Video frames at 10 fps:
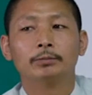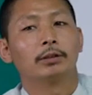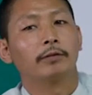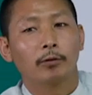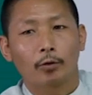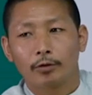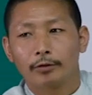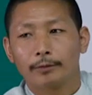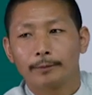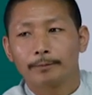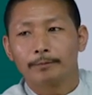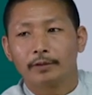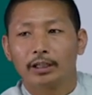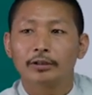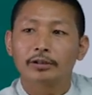up that flour.
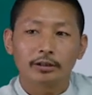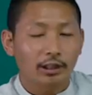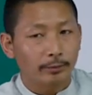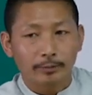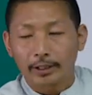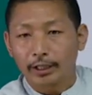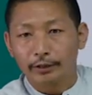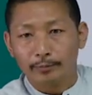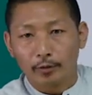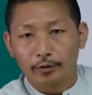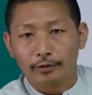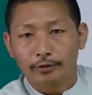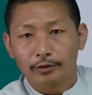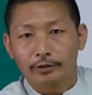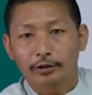That is not coming back anymore.
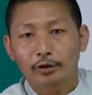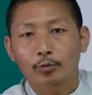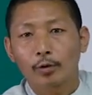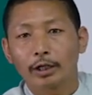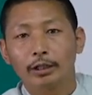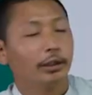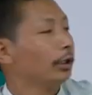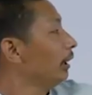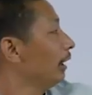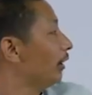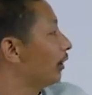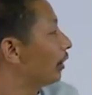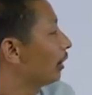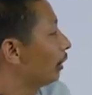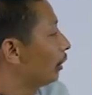That's why it
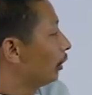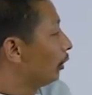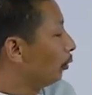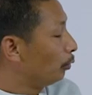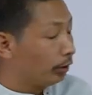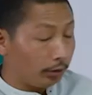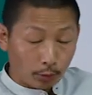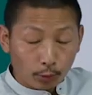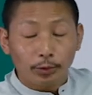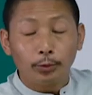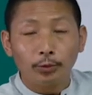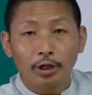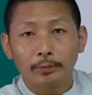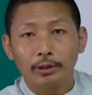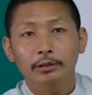is du
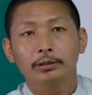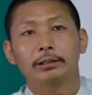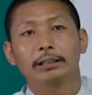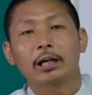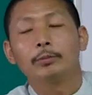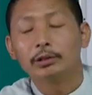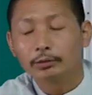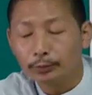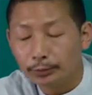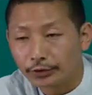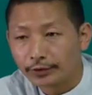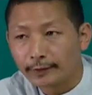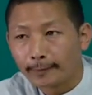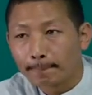non-durable capital goods.